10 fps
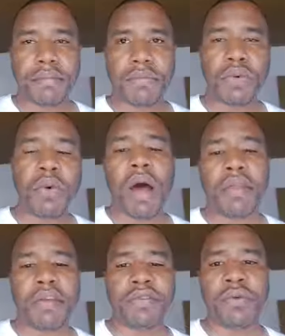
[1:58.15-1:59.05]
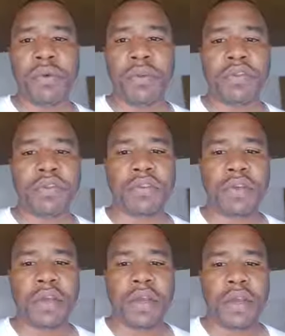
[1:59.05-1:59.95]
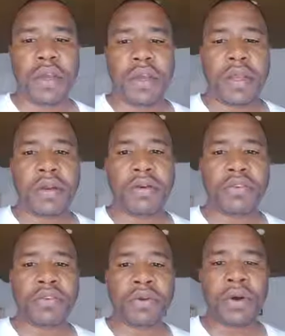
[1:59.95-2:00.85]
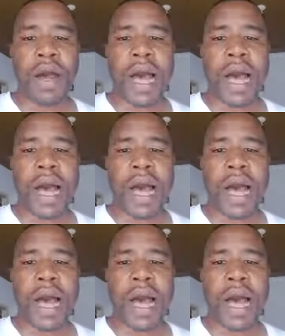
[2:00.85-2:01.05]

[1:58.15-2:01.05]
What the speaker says: two other schools, to